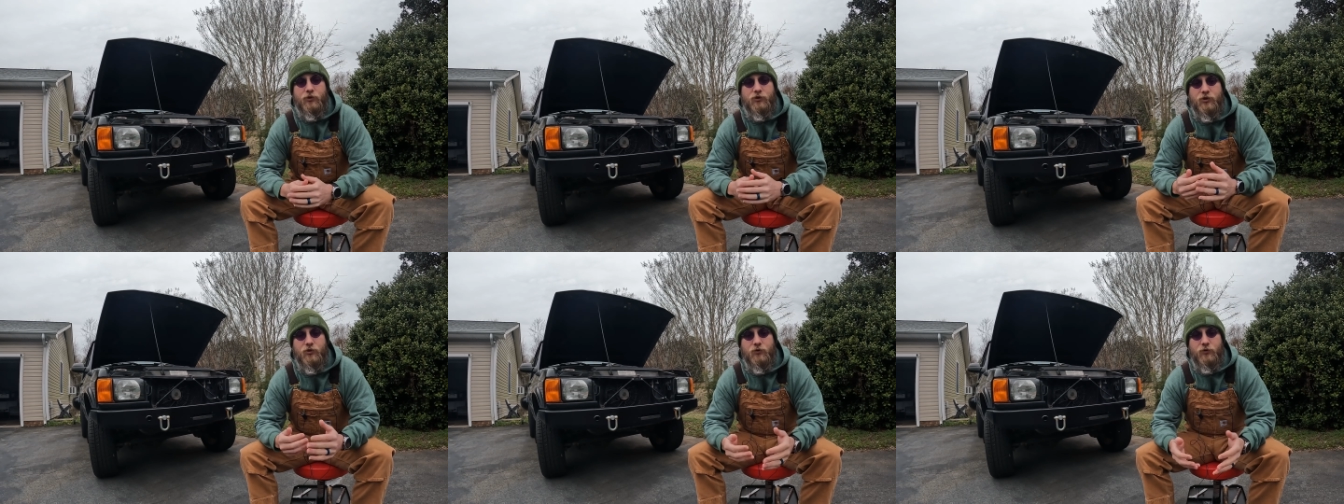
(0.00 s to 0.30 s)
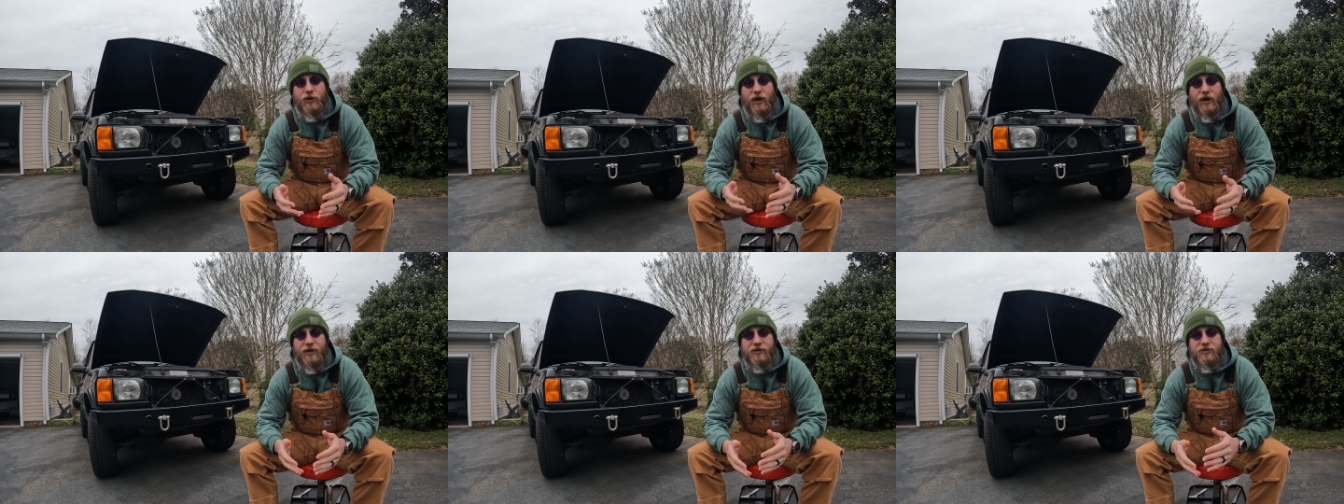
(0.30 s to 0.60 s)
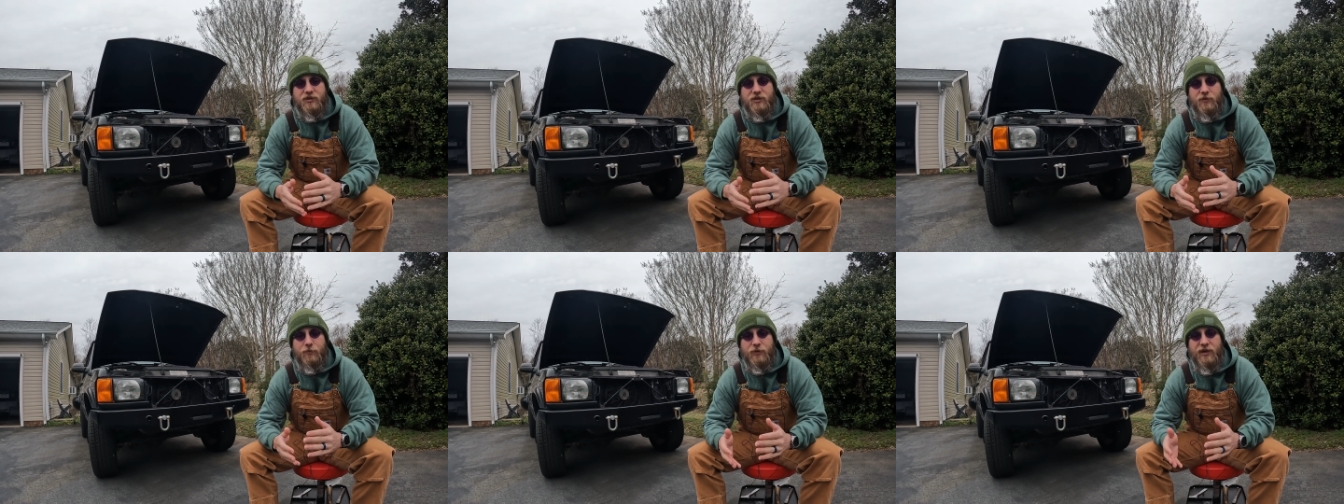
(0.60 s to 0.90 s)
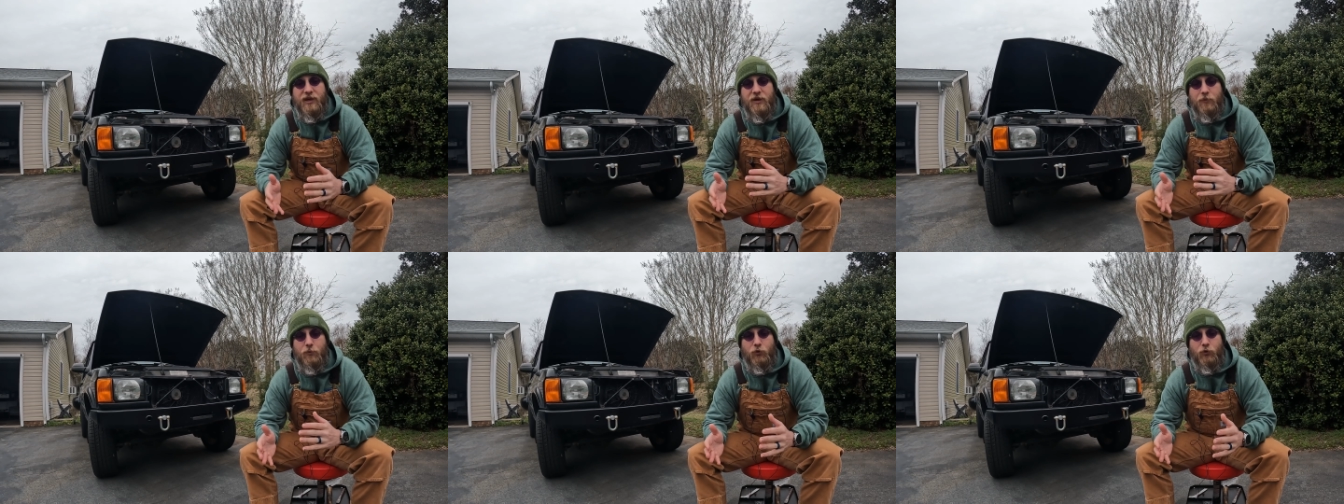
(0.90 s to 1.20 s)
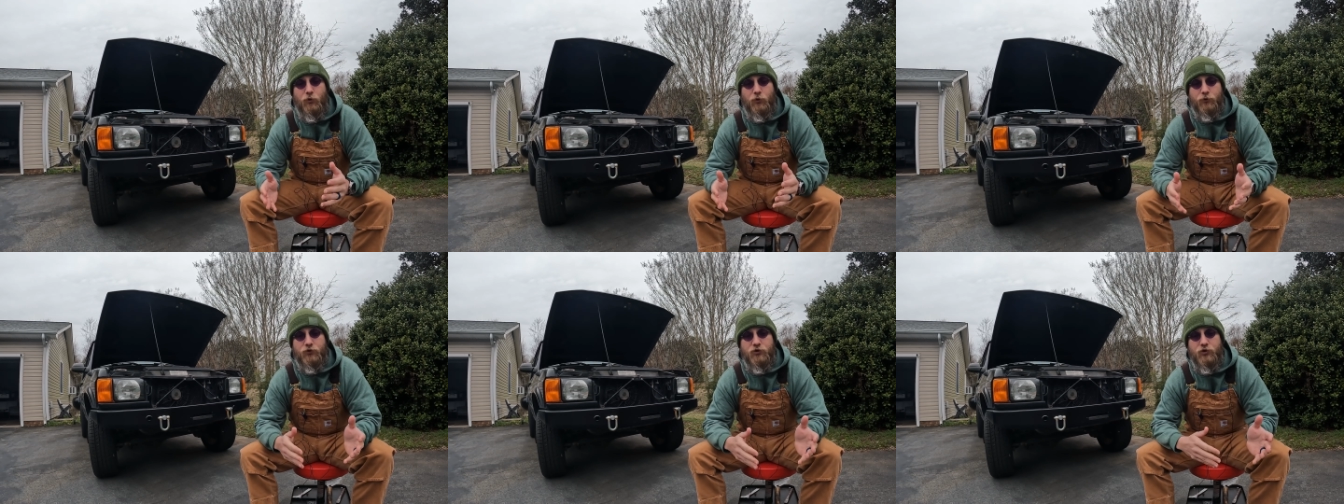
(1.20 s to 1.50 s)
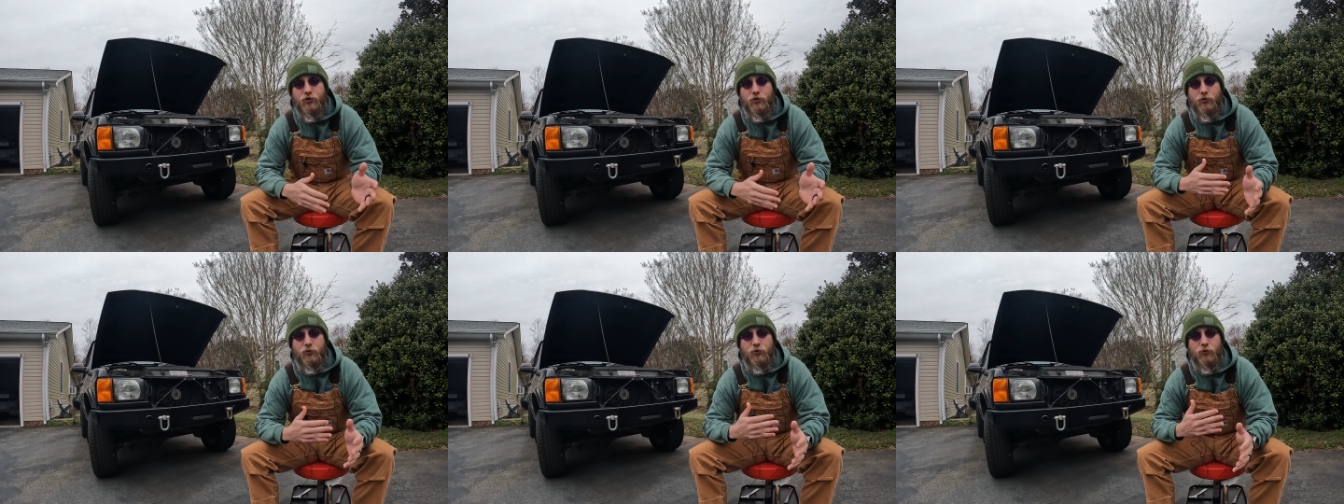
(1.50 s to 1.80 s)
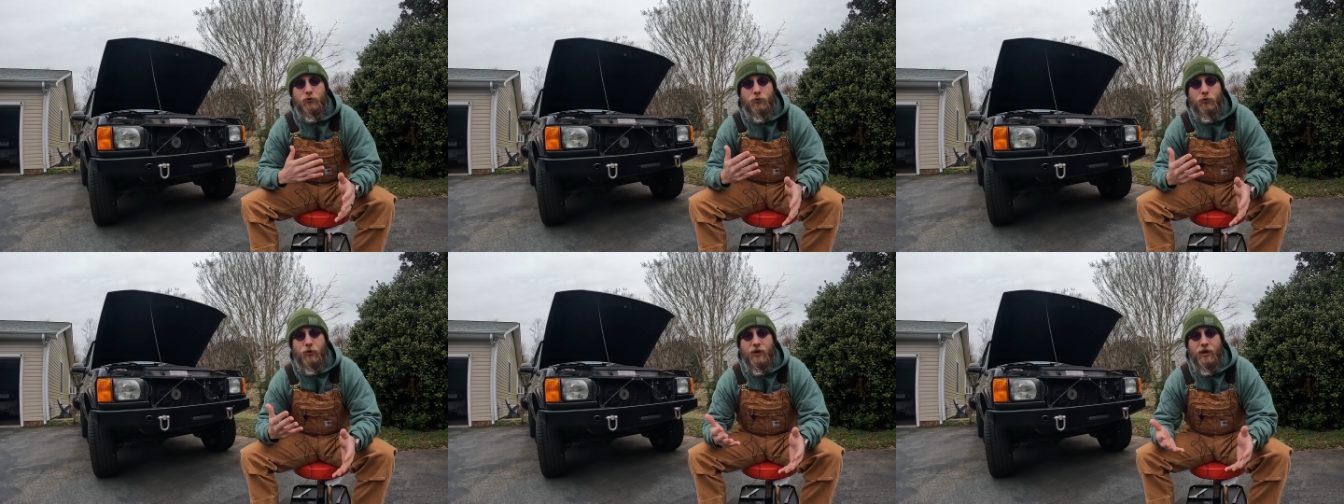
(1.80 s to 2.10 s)
you guys to be able
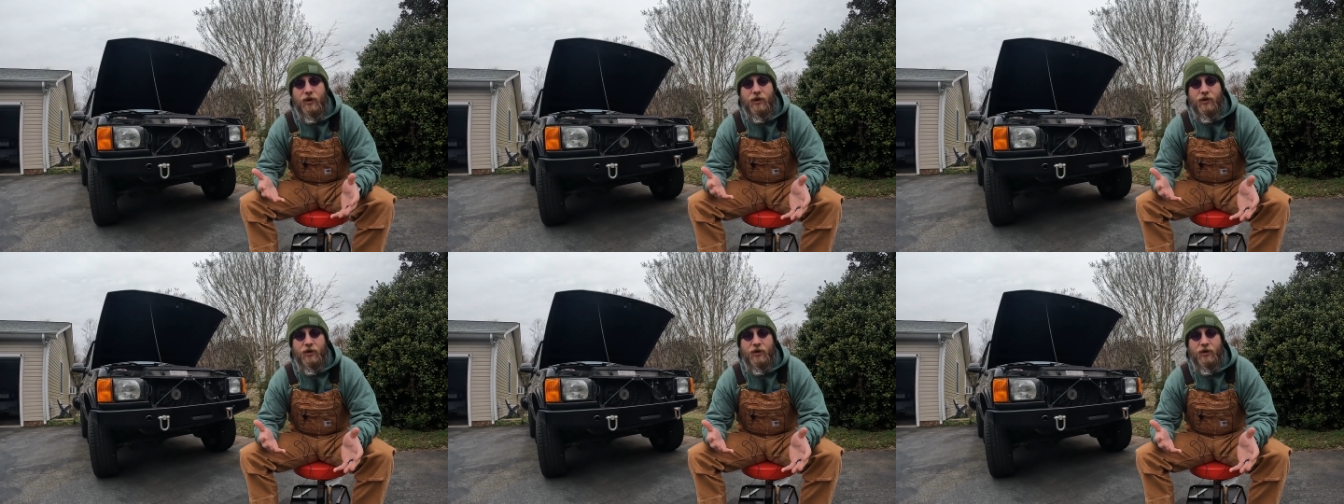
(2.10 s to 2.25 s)
to,